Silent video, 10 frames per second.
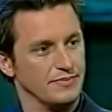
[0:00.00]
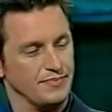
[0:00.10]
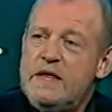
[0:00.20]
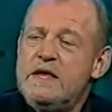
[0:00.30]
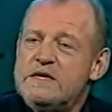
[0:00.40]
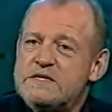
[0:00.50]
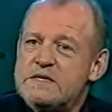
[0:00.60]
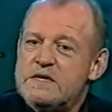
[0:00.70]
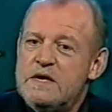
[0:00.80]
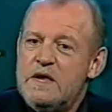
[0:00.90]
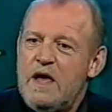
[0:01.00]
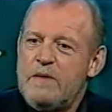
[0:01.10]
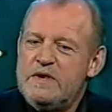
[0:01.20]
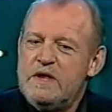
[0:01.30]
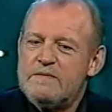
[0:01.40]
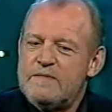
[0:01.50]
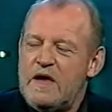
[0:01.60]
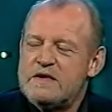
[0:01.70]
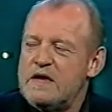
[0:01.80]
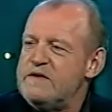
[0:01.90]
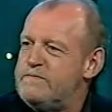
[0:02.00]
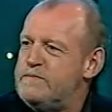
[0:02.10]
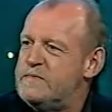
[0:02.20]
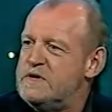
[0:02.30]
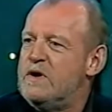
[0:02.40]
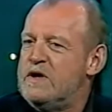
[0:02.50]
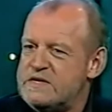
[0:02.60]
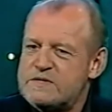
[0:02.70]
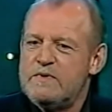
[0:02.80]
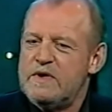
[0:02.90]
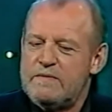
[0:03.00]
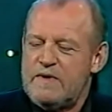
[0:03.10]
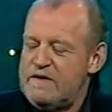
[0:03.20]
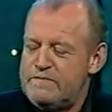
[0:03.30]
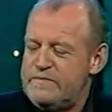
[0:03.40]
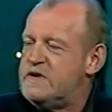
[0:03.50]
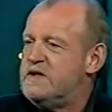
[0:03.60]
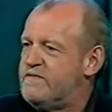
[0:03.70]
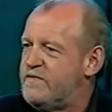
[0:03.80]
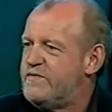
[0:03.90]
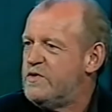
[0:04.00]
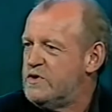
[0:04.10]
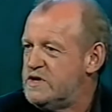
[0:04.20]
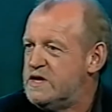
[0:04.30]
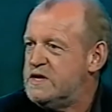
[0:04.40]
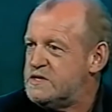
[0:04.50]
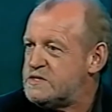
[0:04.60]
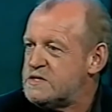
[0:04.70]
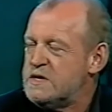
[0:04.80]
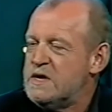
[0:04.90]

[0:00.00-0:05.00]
It is. I kind of, I haven't been here for 4 years,